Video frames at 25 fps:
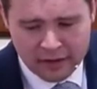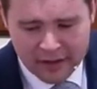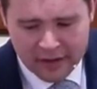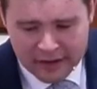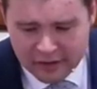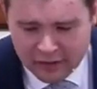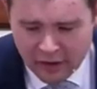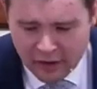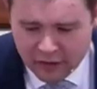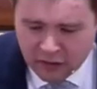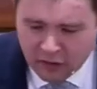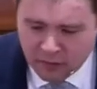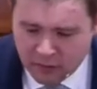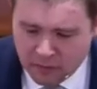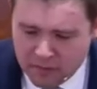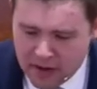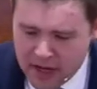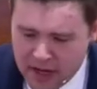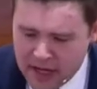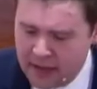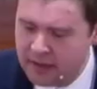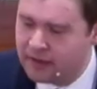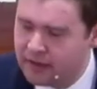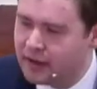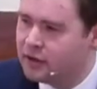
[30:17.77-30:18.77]
this doesn't
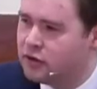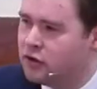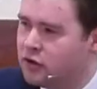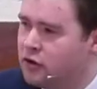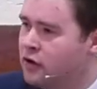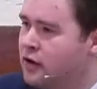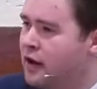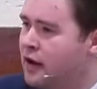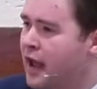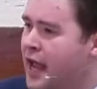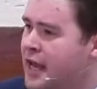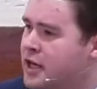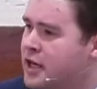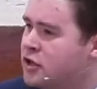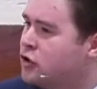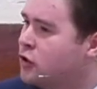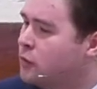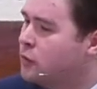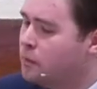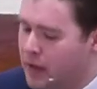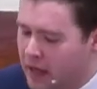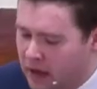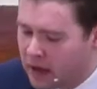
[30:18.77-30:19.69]
mean that you and I should be